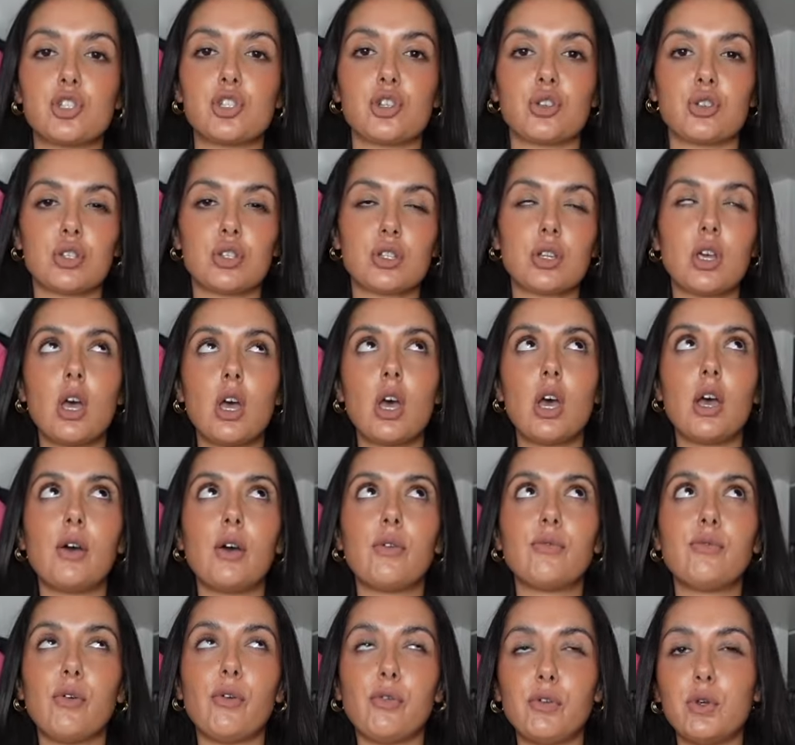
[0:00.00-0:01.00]
just
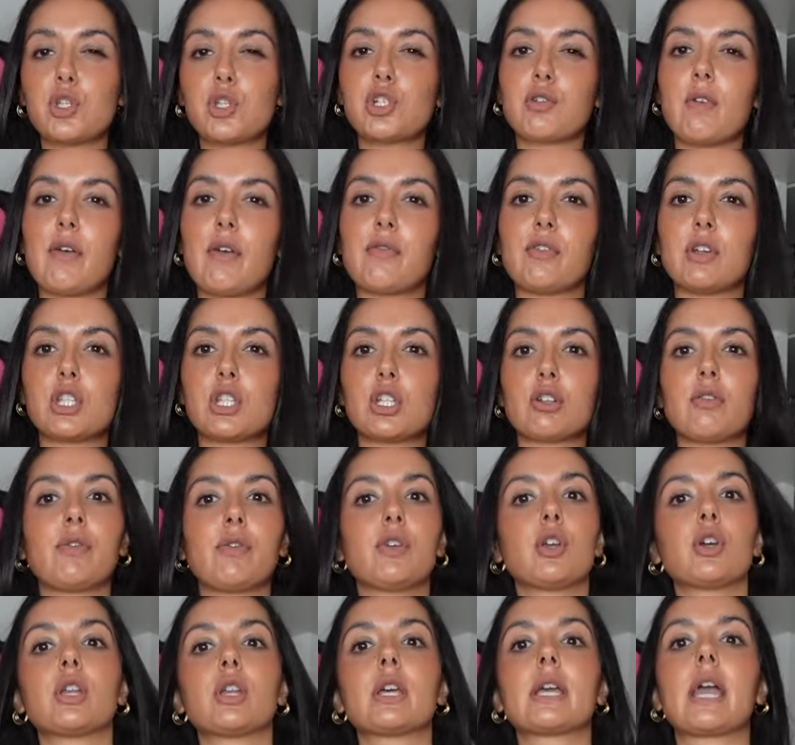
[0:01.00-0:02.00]
for future reference, or if
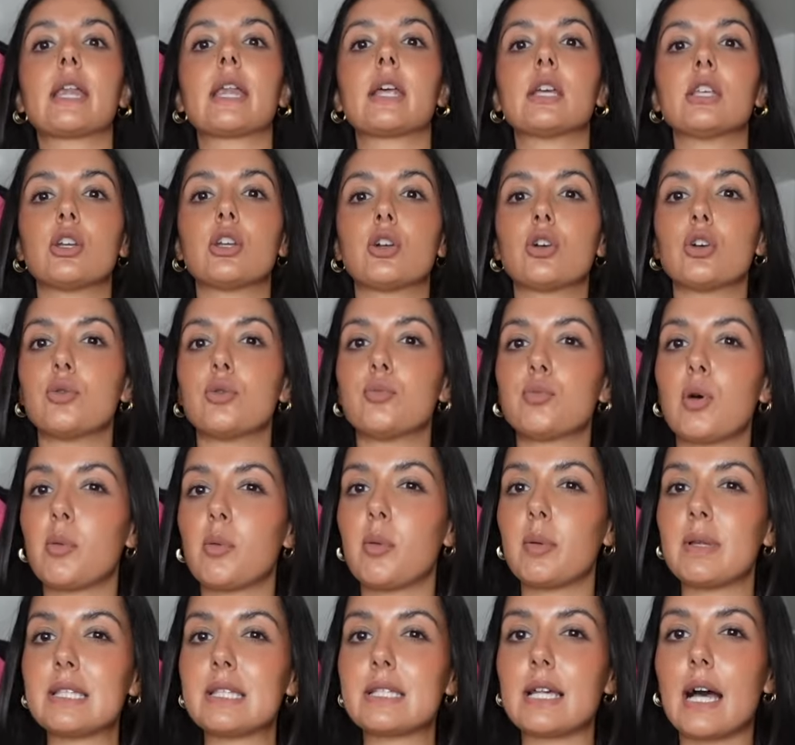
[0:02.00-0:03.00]
you're going to get it, you could
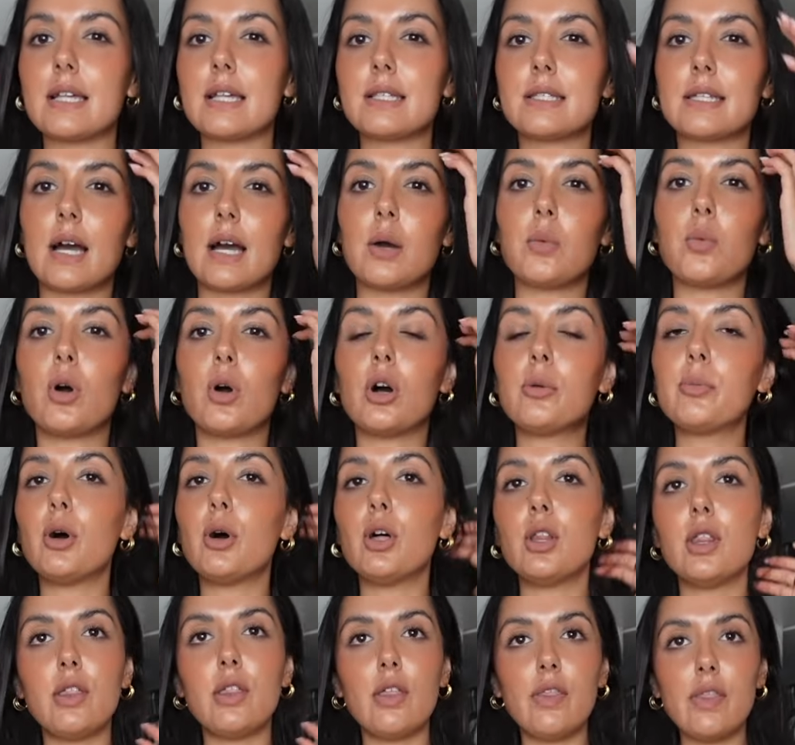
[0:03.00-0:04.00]
probably size down one. But
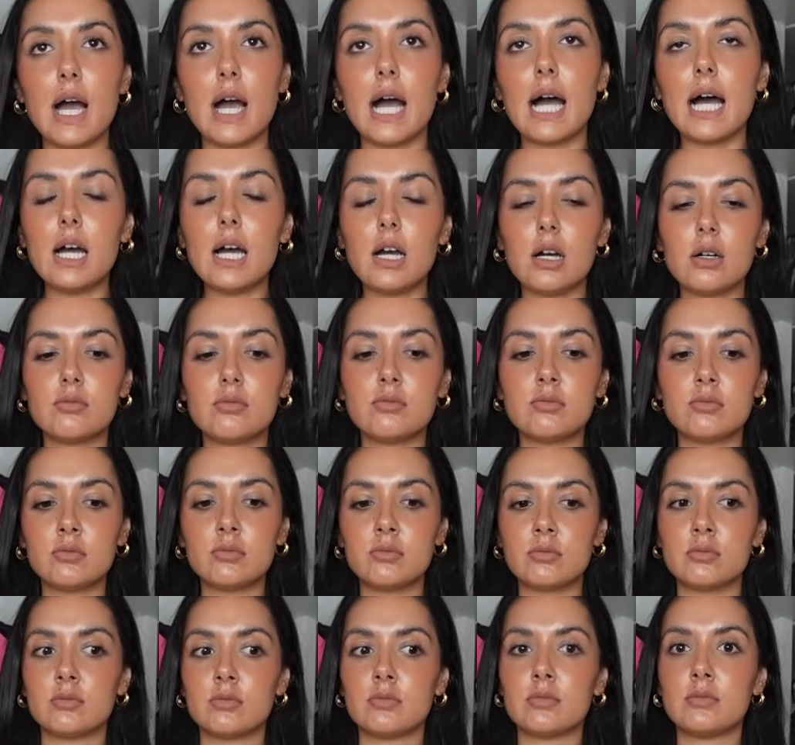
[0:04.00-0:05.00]
other than that,
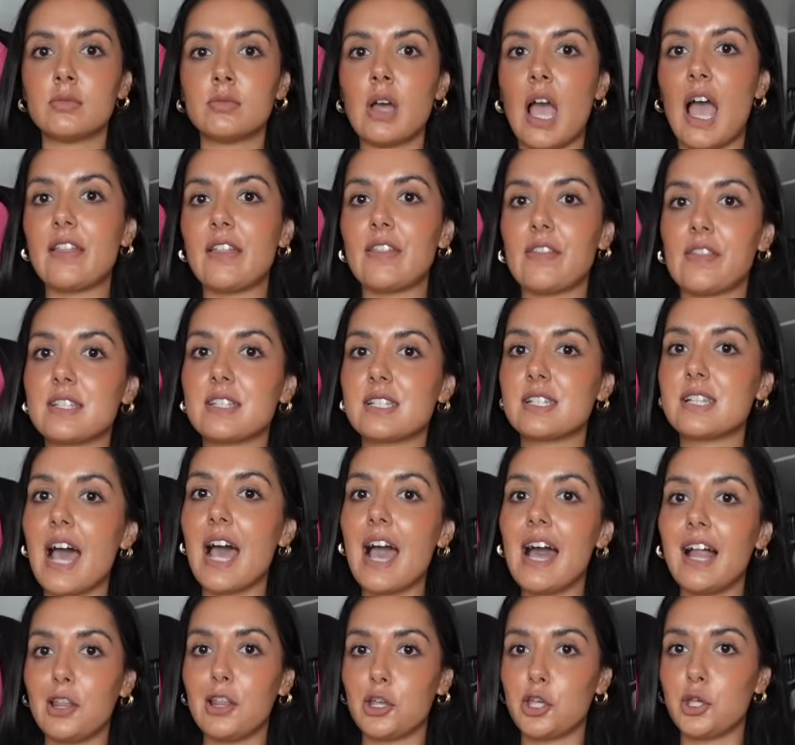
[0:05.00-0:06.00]
I think this is a
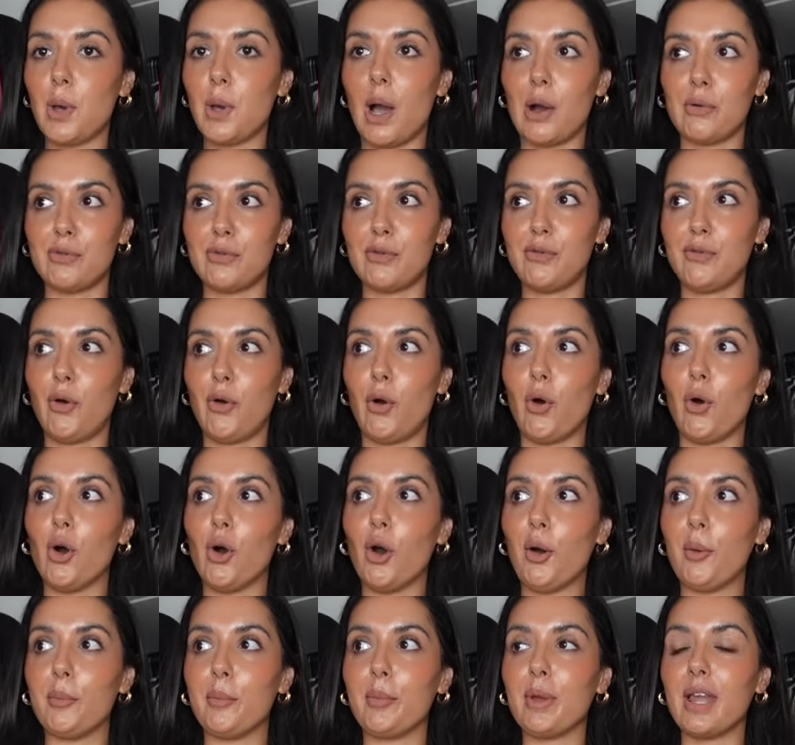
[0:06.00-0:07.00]
hella cute outfit for
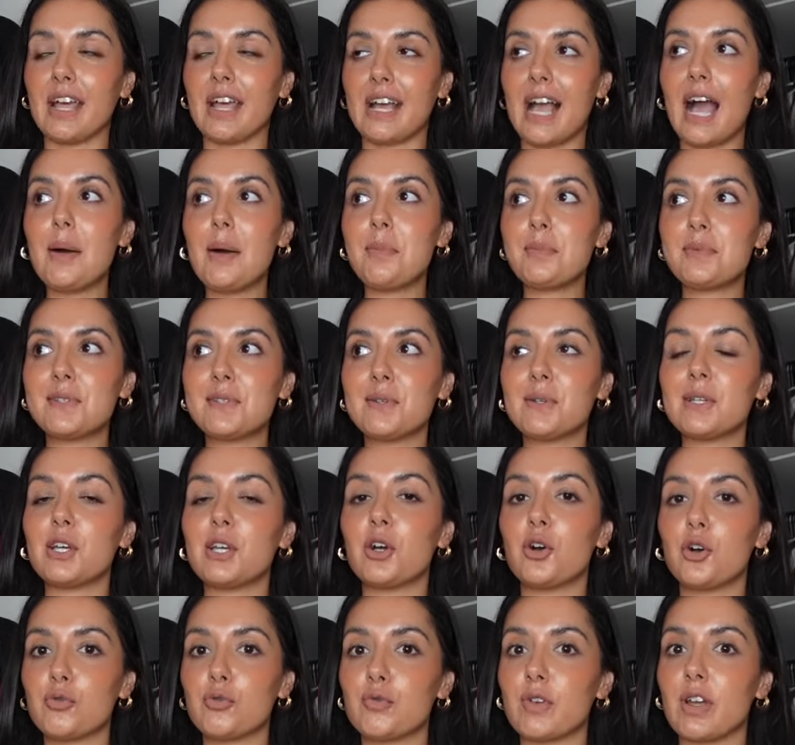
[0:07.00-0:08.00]
autumn. Like, absolutely
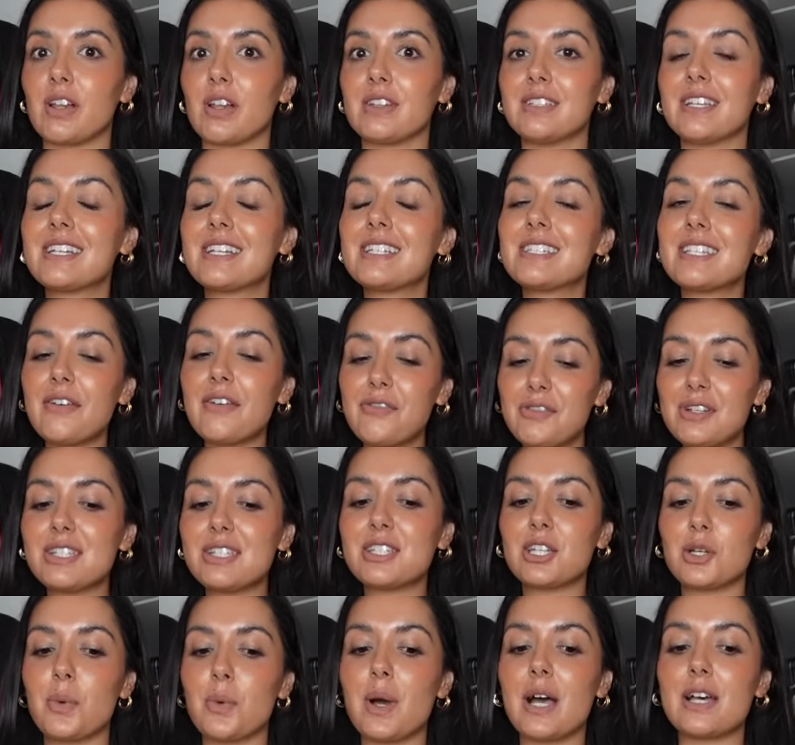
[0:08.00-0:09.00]
unreal. You can definitely
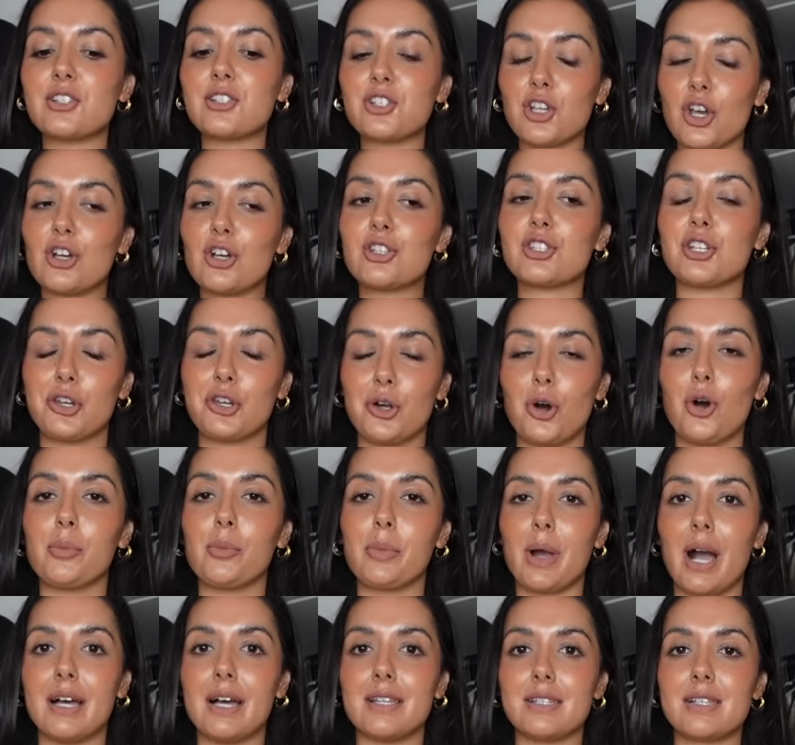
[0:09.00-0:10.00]
still wear skirts in
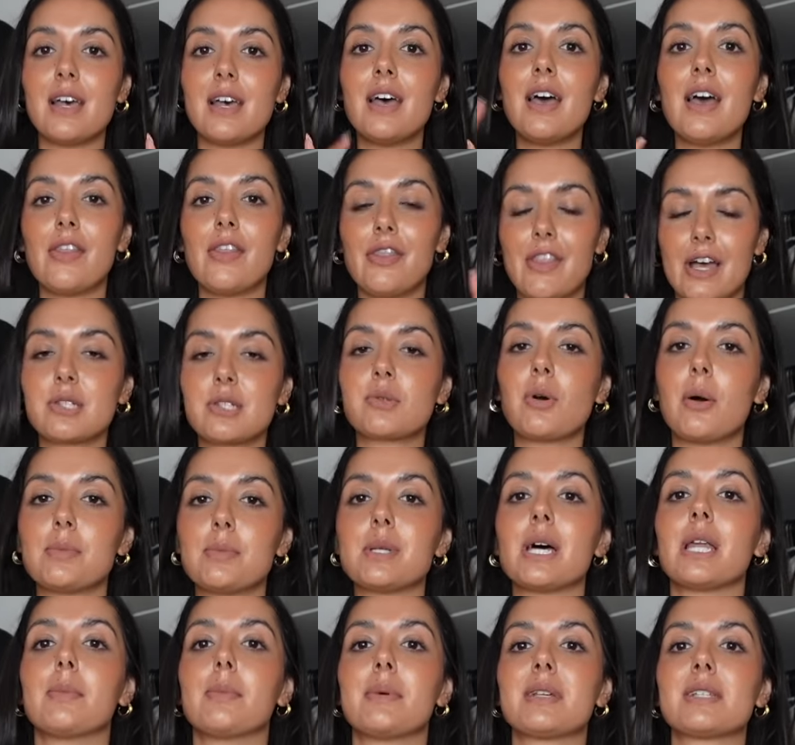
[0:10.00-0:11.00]
autumn, guys. That's what I'm
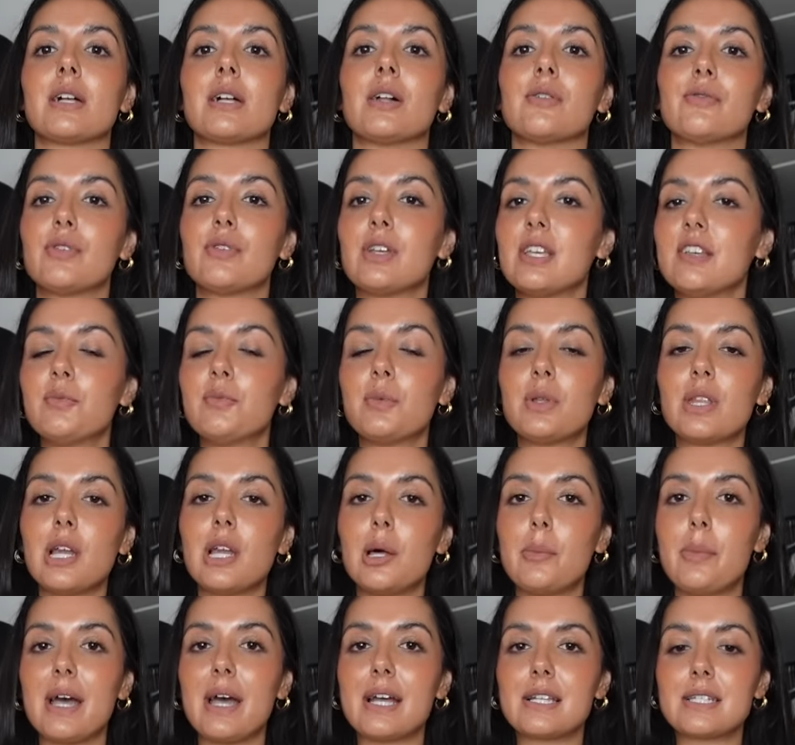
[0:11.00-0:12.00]
telling myself. Even with a
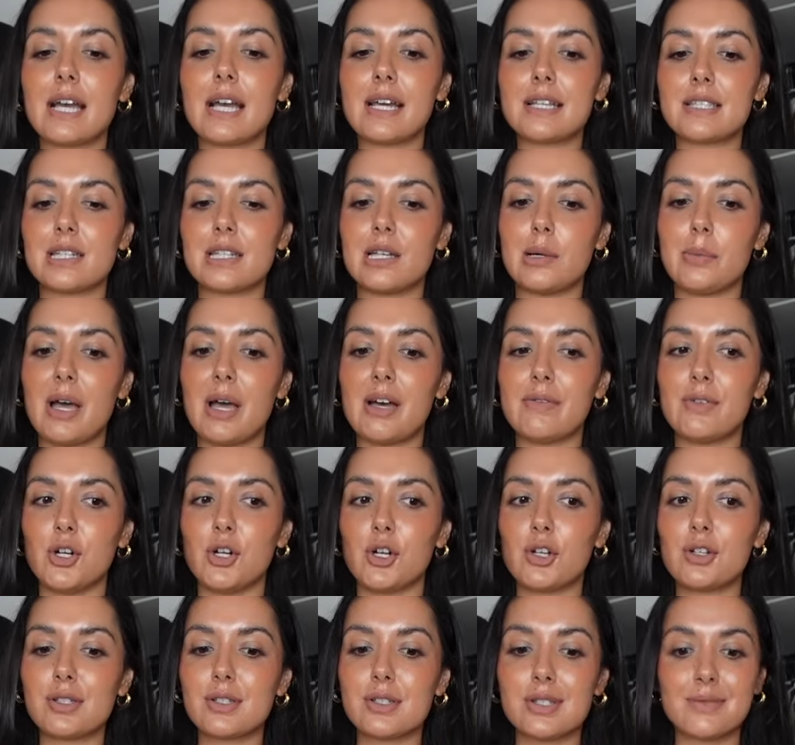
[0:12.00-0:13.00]
little pair of tights and a little pair
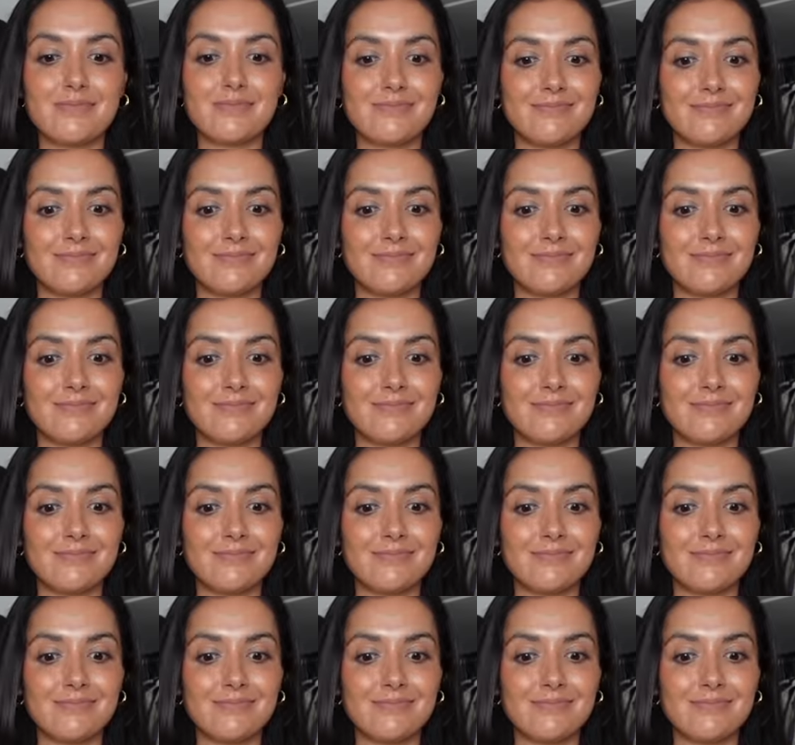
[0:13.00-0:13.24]
of Uggs.